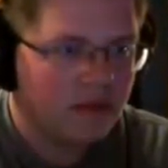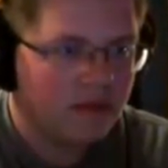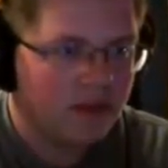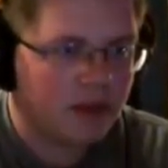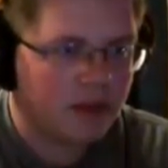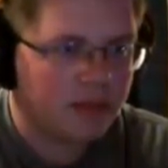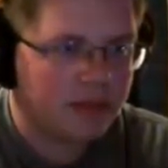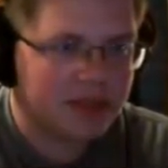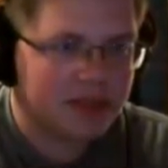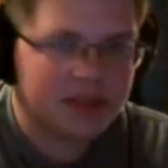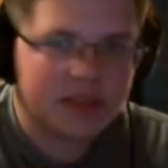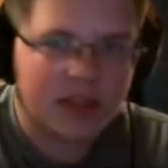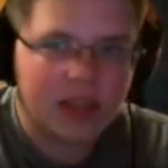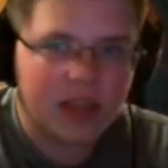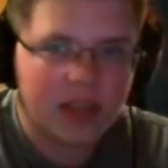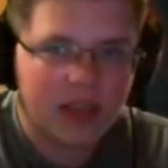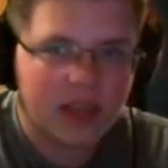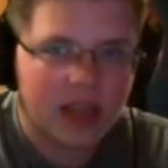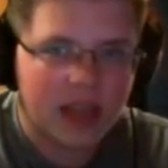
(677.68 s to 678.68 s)
Venomous
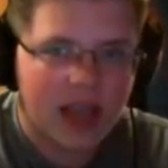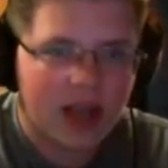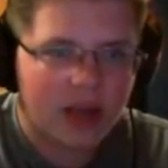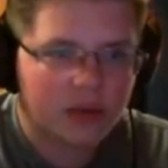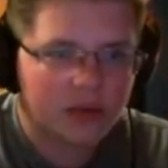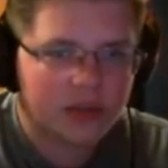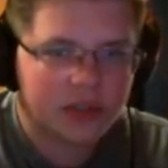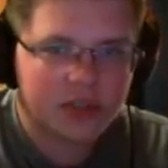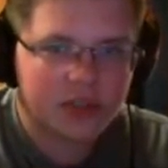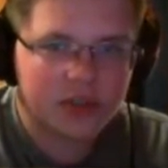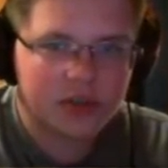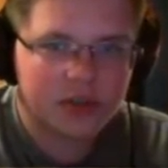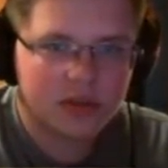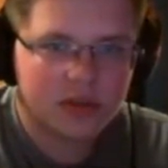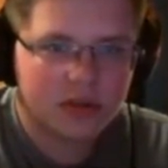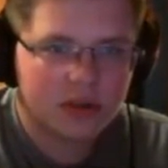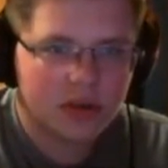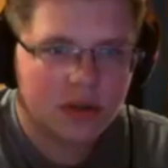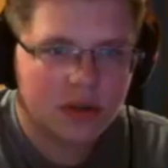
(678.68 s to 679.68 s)
Sting. Ouch.
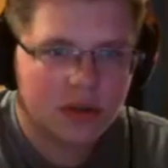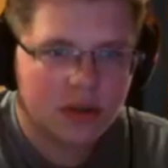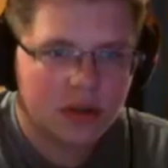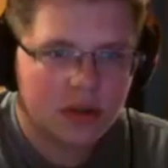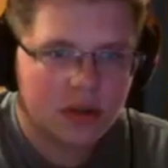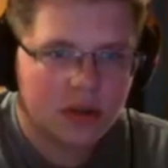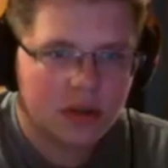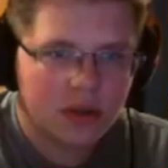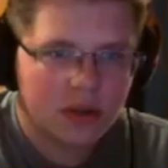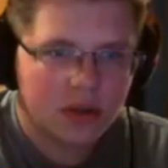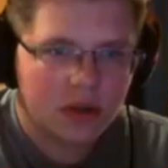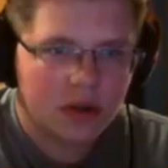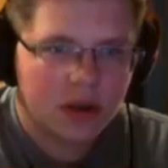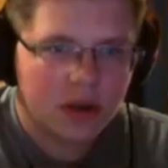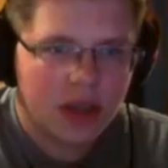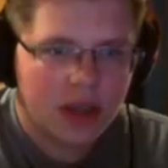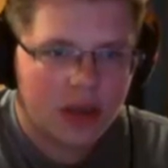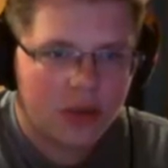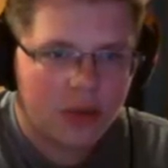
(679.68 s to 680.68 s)

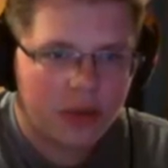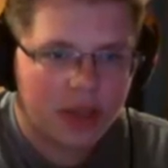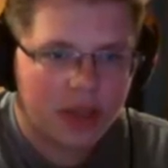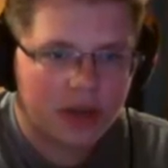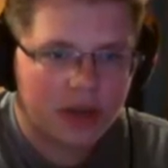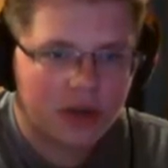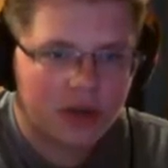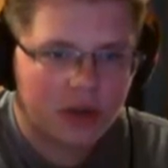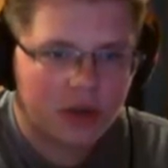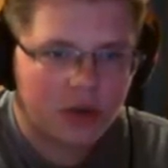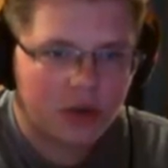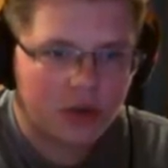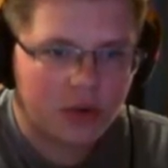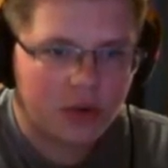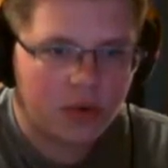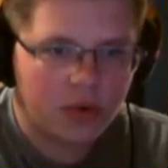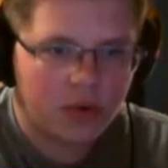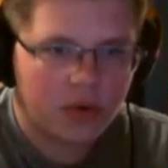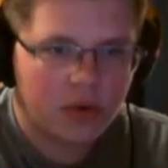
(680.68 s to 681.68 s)
Okay, we can
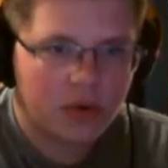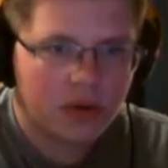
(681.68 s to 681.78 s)
do